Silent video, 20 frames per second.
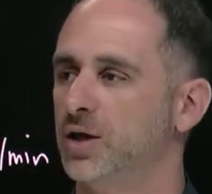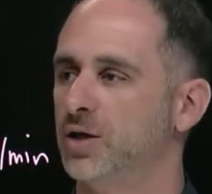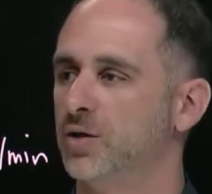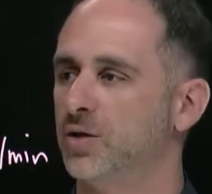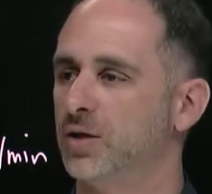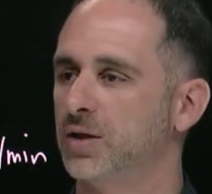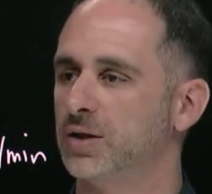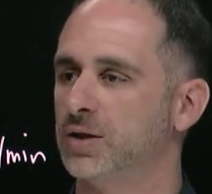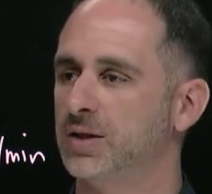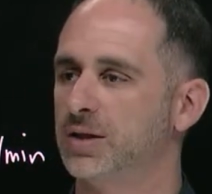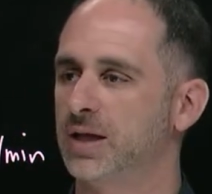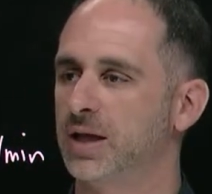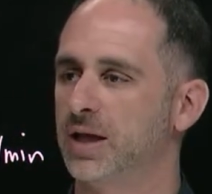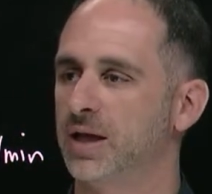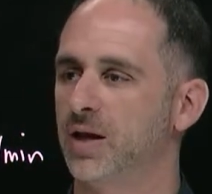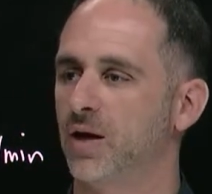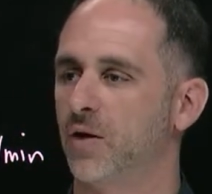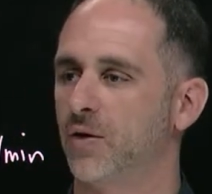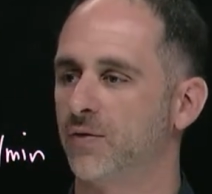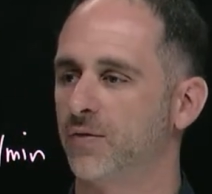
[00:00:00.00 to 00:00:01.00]
You can
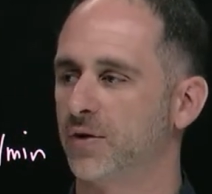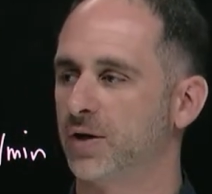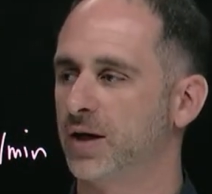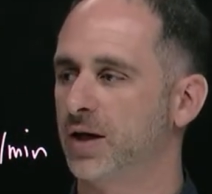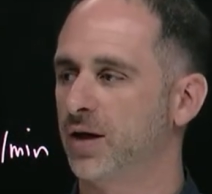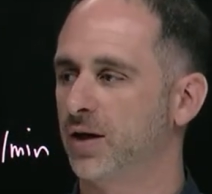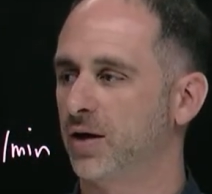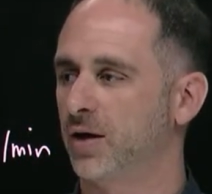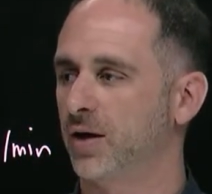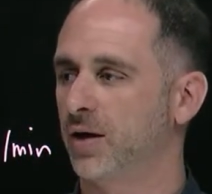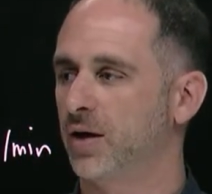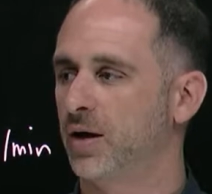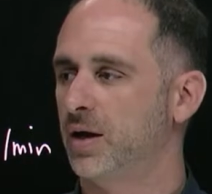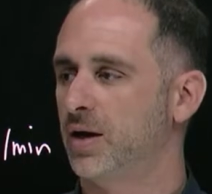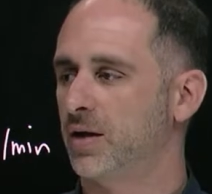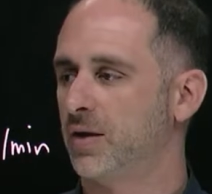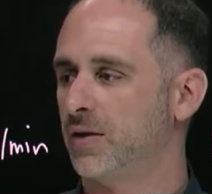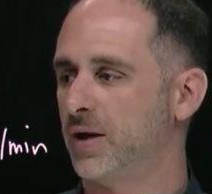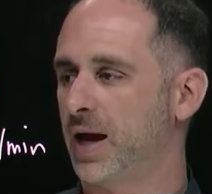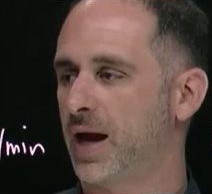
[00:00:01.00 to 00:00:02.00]
see over here
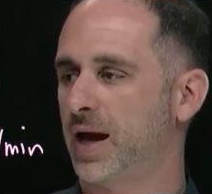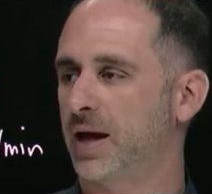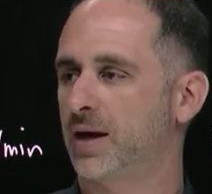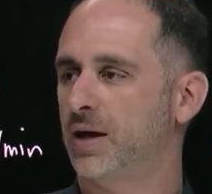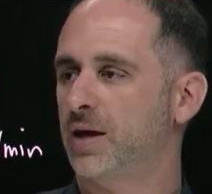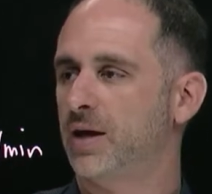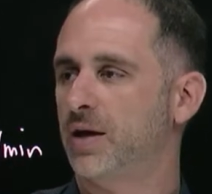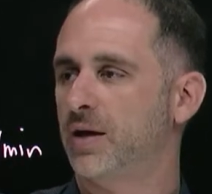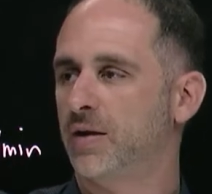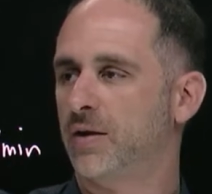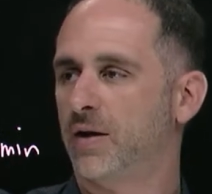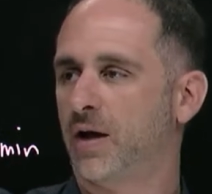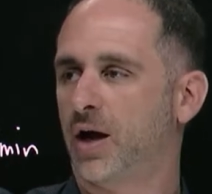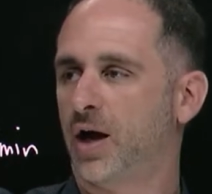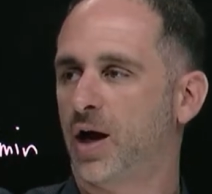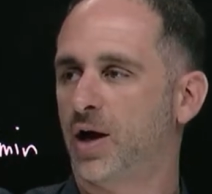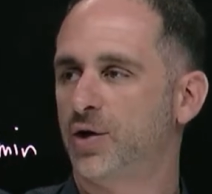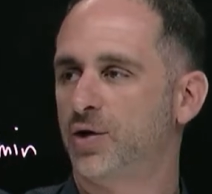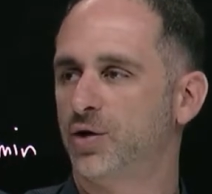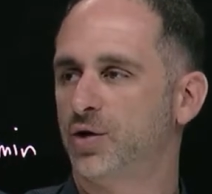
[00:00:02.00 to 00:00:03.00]
that
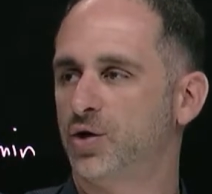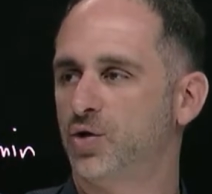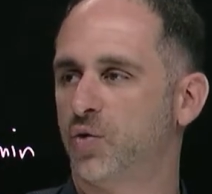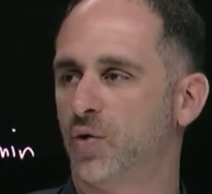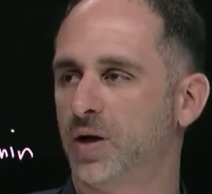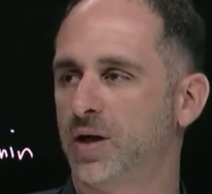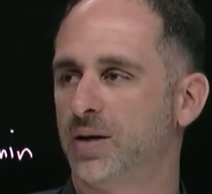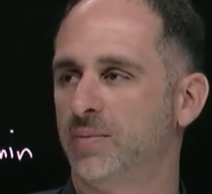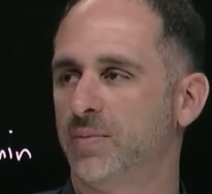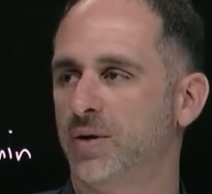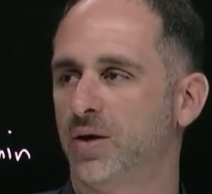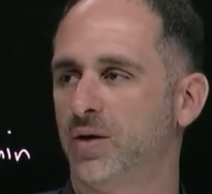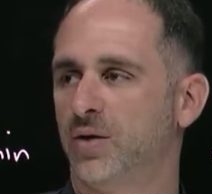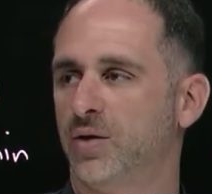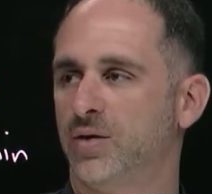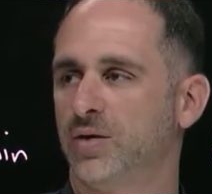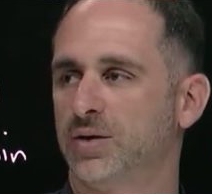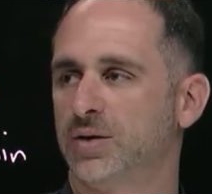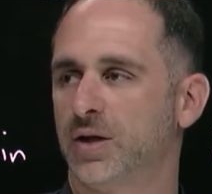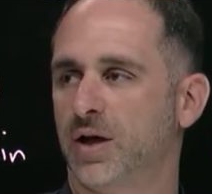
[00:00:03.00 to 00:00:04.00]
120
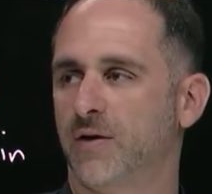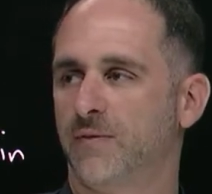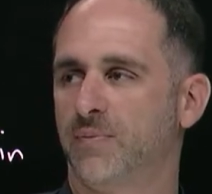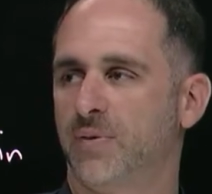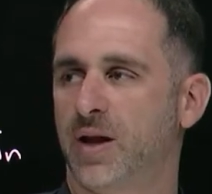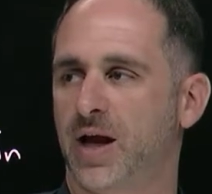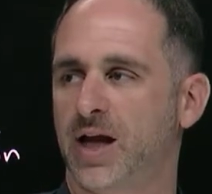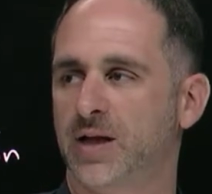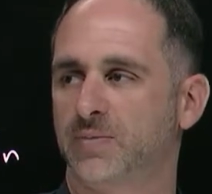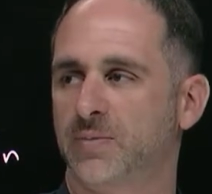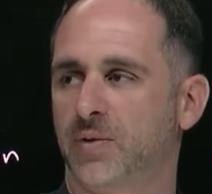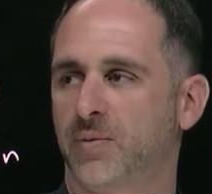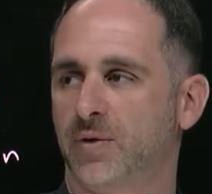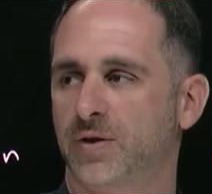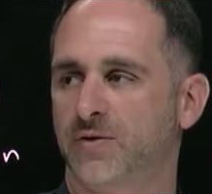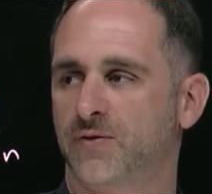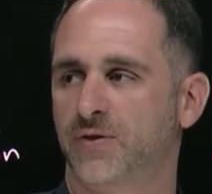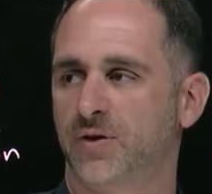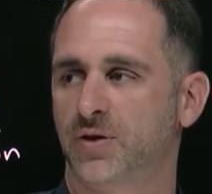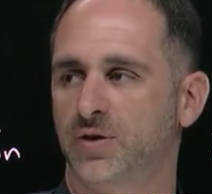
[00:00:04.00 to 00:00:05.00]
mils of plasma
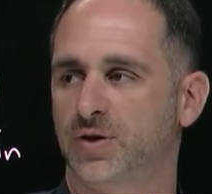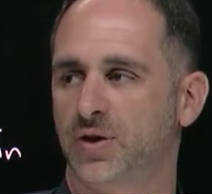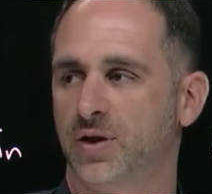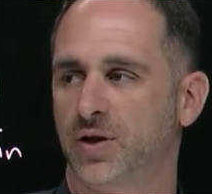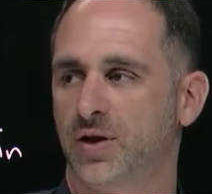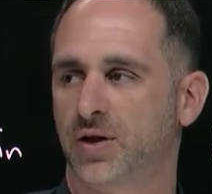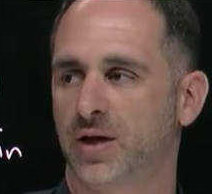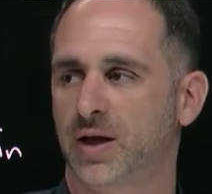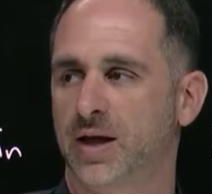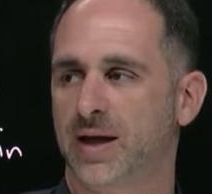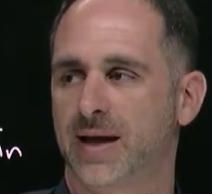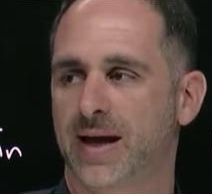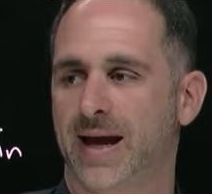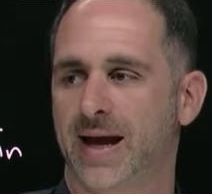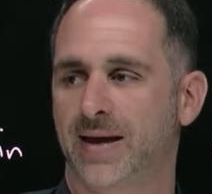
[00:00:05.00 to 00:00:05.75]
was filtered,